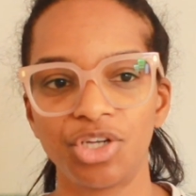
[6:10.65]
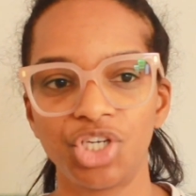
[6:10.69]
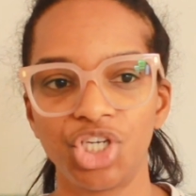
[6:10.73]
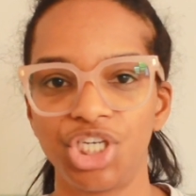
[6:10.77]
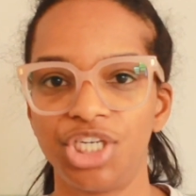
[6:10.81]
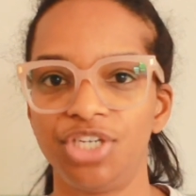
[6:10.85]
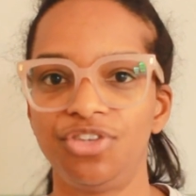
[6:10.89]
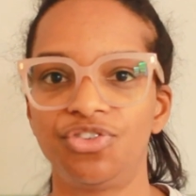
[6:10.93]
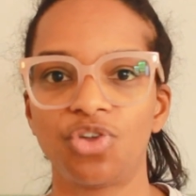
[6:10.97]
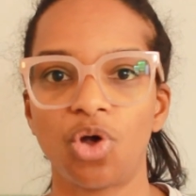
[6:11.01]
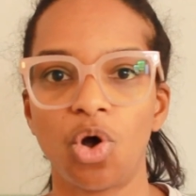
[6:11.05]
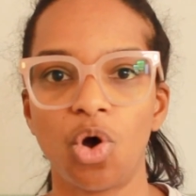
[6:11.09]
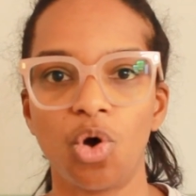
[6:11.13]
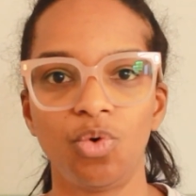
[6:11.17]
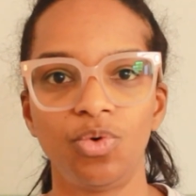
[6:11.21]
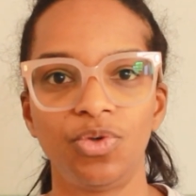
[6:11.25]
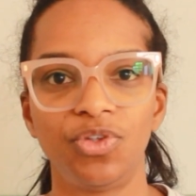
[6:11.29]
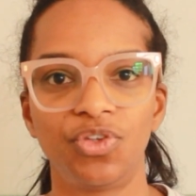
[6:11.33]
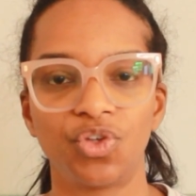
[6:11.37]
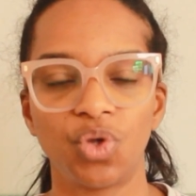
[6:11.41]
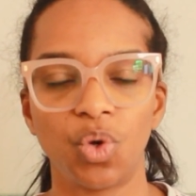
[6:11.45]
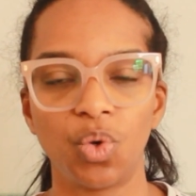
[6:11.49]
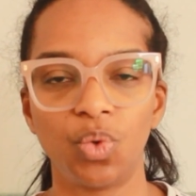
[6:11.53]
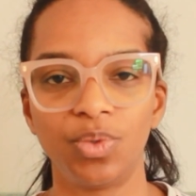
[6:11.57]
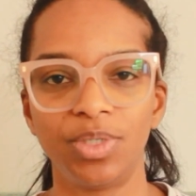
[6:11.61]
She has
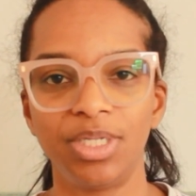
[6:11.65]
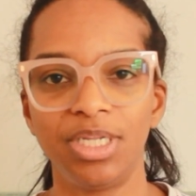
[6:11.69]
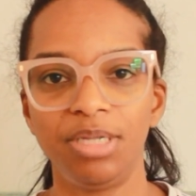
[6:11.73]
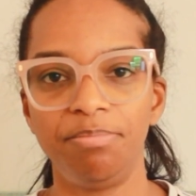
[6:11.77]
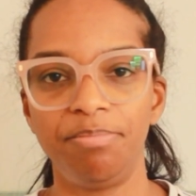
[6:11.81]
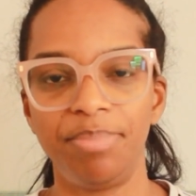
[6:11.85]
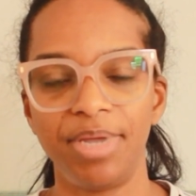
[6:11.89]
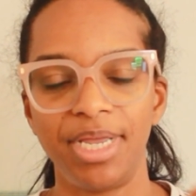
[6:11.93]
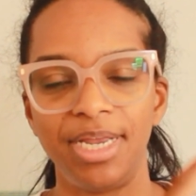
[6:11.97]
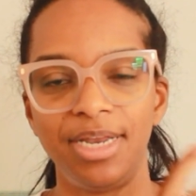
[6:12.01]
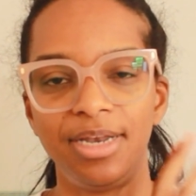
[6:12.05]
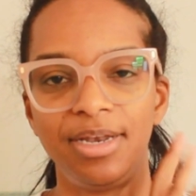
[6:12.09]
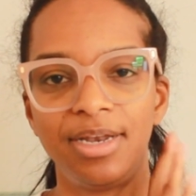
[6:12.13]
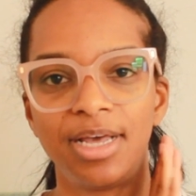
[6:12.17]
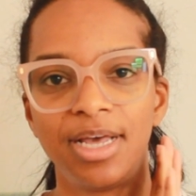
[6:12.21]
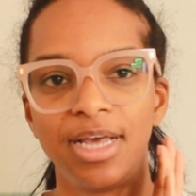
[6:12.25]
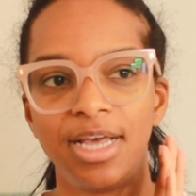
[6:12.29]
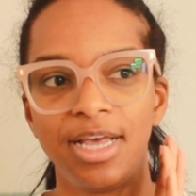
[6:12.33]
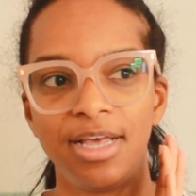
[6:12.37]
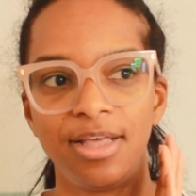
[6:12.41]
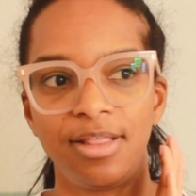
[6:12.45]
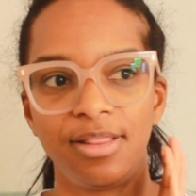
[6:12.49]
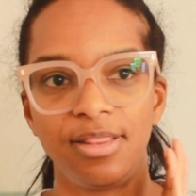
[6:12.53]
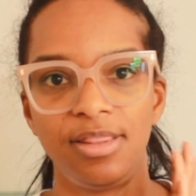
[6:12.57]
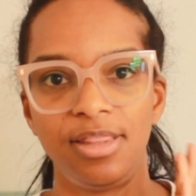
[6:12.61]
always only been
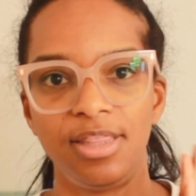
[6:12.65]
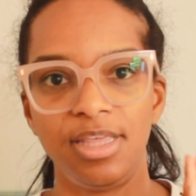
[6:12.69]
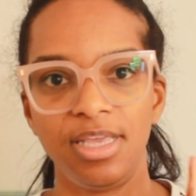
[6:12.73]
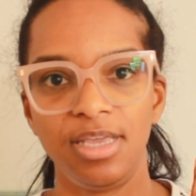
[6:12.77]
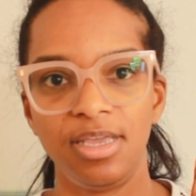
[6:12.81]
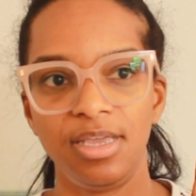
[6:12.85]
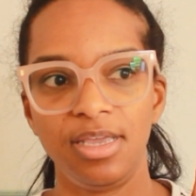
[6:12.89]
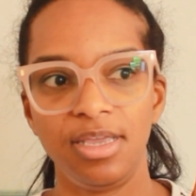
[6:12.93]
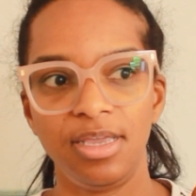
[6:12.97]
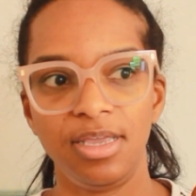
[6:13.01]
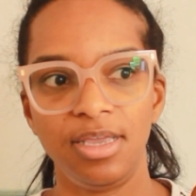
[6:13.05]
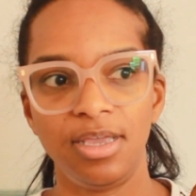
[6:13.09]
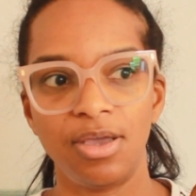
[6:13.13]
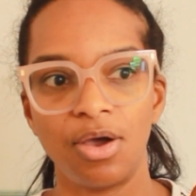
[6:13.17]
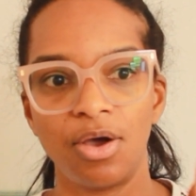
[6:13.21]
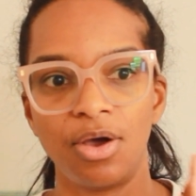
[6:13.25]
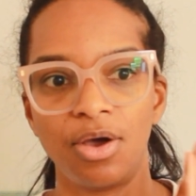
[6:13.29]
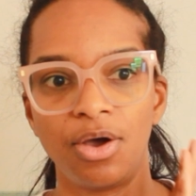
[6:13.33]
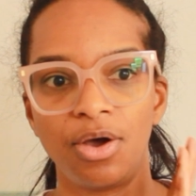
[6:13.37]
the